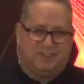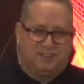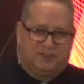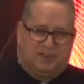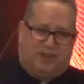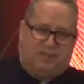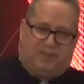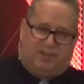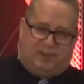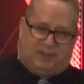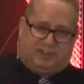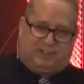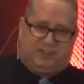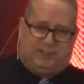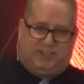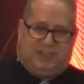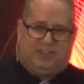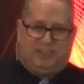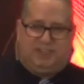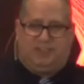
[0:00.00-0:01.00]
So I figured
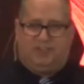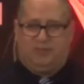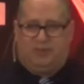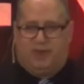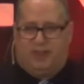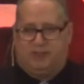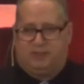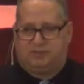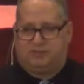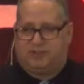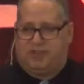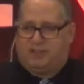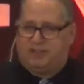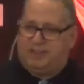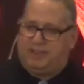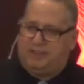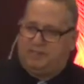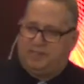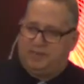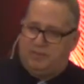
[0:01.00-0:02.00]
since he did the Rangers, I'd
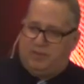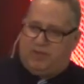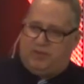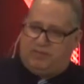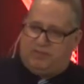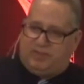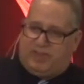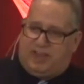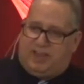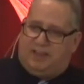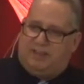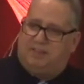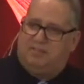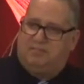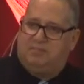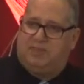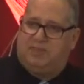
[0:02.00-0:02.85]
leave him off of that.